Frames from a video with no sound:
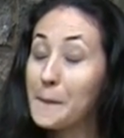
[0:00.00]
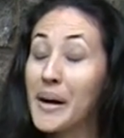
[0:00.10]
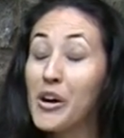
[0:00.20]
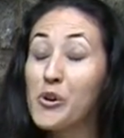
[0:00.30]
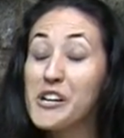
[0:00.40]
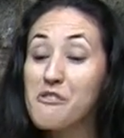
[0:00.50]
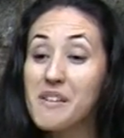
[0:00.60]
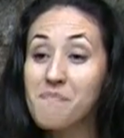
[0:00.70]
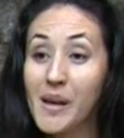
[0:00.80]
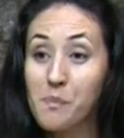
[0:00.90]
Maui
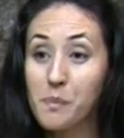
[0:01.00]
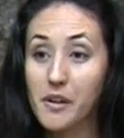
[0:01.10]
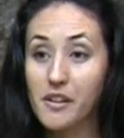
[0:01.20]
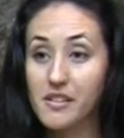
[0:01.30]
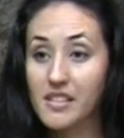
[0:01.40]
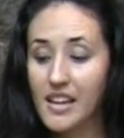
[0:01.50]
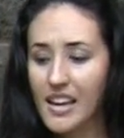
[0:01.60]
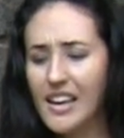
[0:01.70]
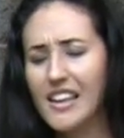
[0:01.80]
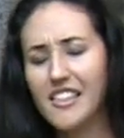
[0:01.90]
remembers
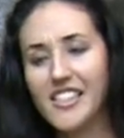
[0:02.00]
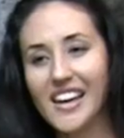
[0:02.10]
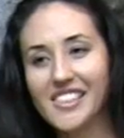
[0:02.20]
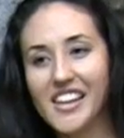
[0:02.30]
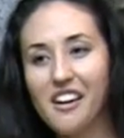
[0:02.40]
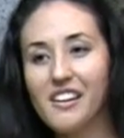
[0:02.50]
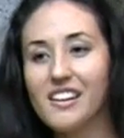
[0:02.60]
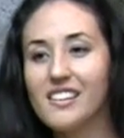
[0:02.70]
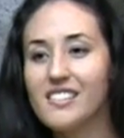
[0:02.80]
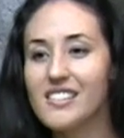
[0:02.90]
that there
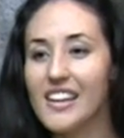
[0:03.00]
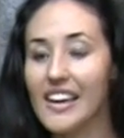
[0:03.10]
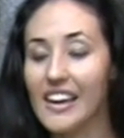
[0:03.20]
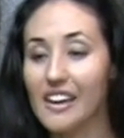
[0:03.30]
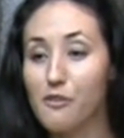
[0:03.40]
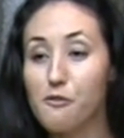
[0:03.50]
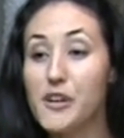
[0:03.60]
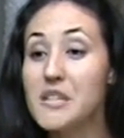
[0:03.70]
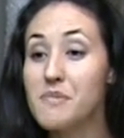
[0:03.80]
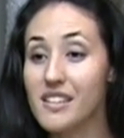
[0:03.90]
is a
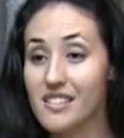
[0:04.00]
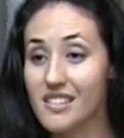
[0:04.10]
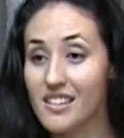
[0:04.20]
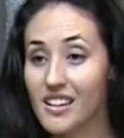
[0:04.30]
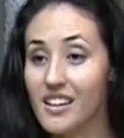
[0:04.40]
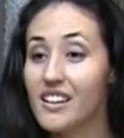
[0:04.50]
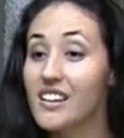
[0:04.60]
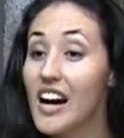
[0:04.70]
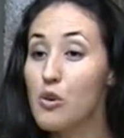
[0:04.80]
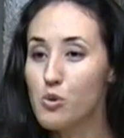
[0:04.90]
famous
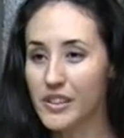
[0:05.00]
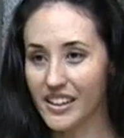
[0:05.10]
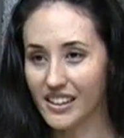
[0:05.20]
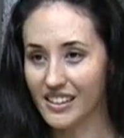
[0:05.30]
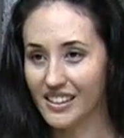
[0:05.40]
kahuna,